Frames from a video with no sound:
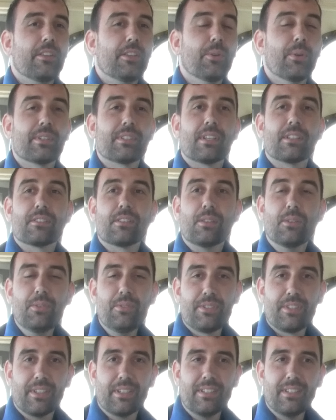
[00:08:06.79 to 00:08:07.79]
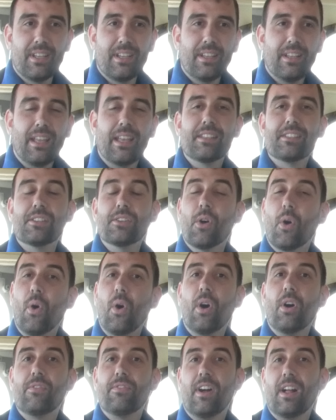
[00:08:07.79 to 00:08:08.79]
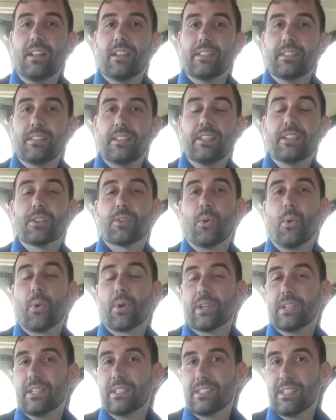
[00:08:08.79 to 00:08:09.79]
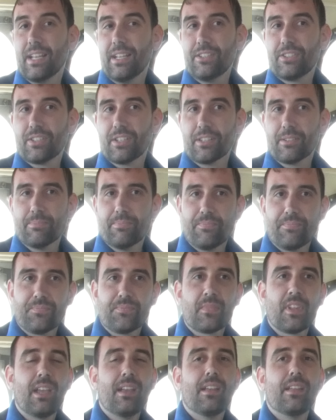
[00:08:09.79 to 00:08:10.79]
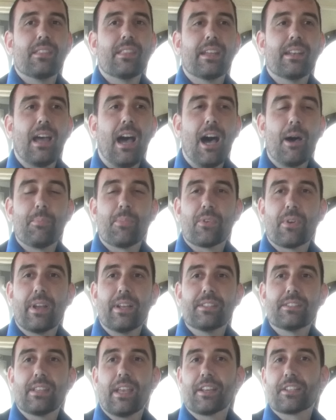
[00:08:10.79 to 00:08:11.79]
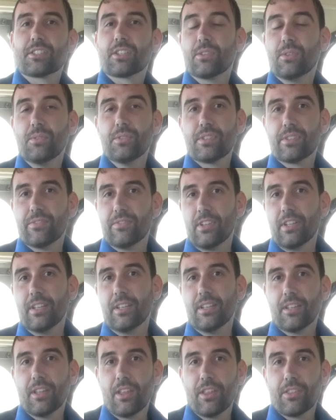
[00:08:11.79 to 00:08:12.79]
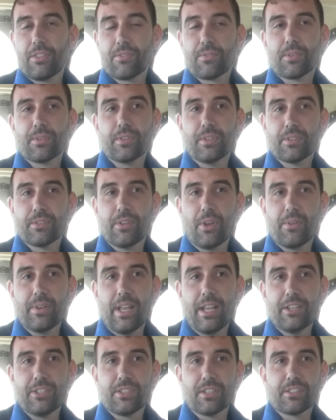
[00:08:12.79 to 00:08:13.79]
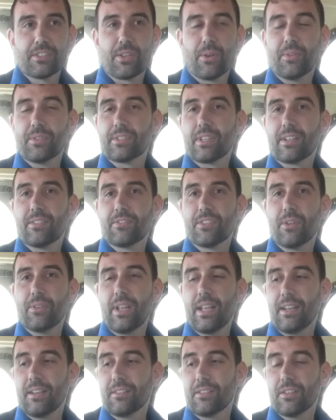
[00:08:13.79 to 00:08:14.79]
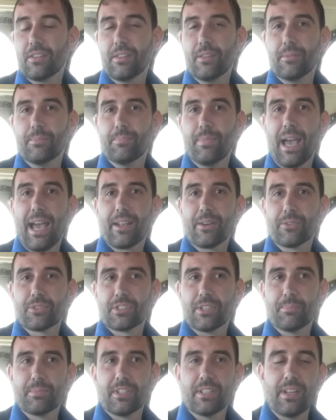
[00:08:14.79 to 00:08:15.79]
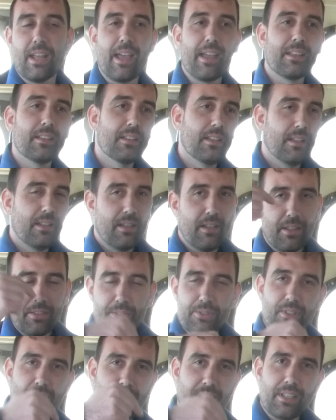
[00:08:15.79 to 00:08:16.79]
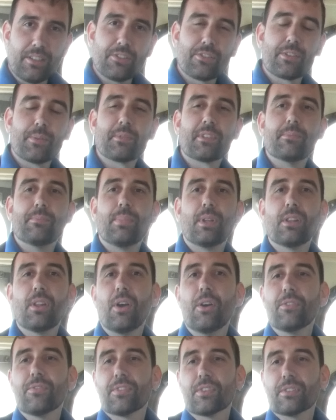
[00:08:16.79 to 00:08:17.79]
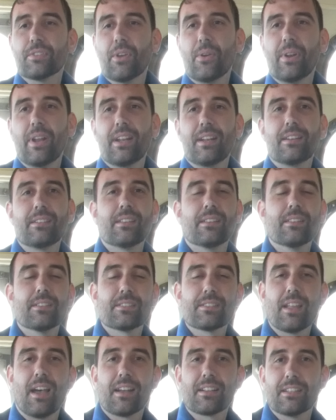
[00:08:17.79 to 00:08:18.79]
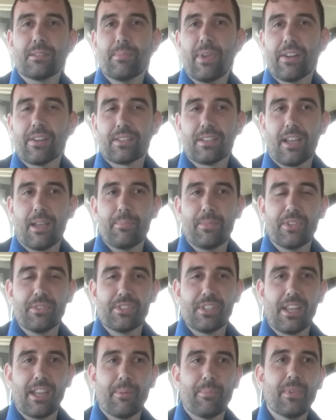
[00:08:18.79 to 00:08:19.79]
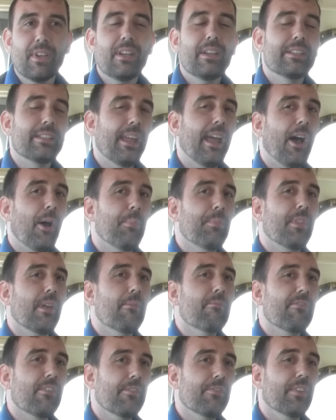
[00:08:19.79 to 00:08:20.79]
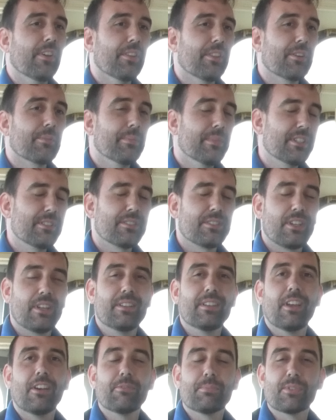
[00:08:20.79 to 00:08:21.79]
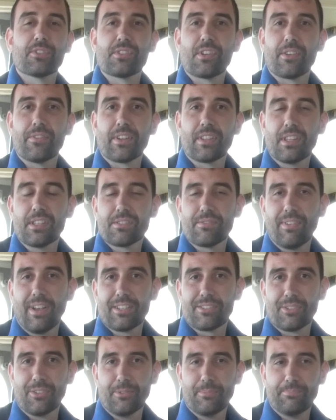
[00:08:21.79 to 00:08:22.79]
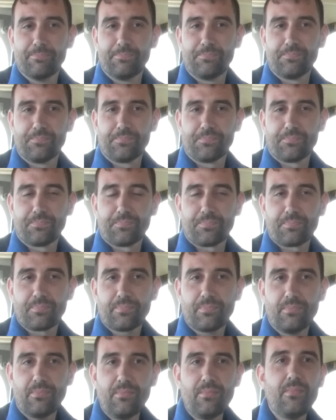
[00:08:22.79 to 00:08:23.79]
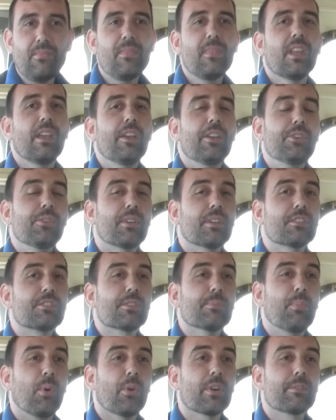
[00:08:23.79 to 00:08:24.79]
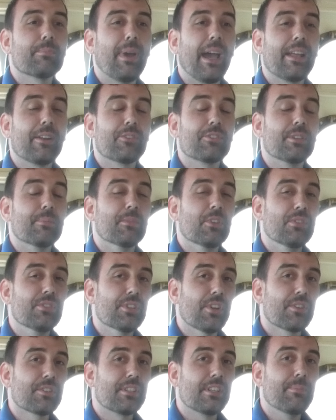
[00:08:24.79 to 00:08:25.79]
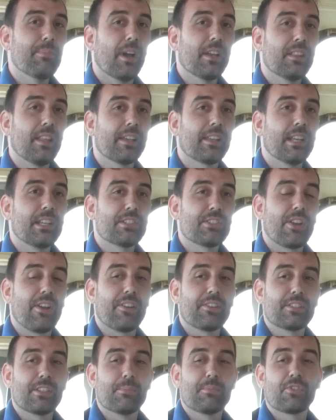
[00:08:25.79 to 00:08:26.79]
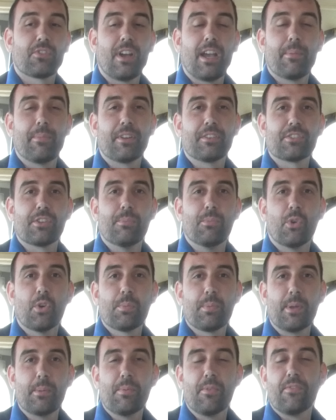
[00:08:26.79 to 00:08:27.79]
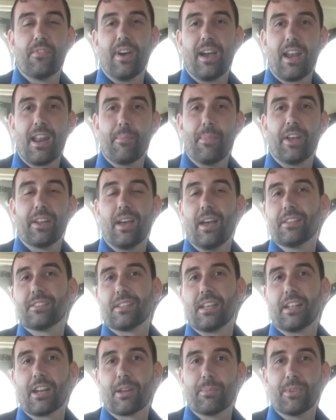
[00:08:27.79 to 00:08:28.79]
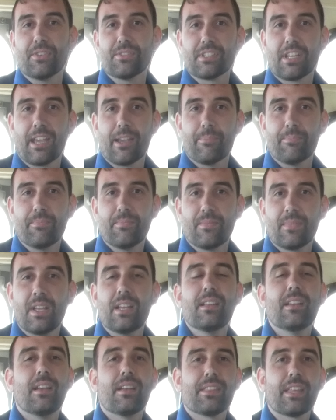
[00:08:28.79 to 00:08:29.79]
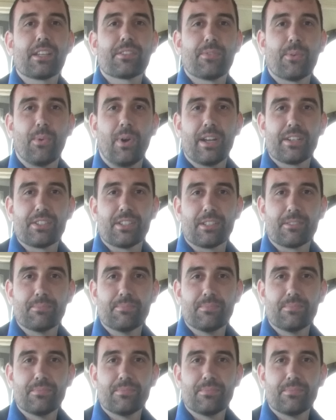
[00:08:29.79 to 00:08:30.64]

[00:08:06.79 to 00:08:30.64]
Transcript: USS Lucid is an all volunteer organization that operates exclusively through your donation. So instead of donating to the battleship today, there's a link in the description below for donating to the Stockton Maritime Museum to help them fulfill their mission of preserving this vessel. You can support Battleship New Jersey by liking, sharing, subscribing so more people find out about us and our museum. Thanks for watching.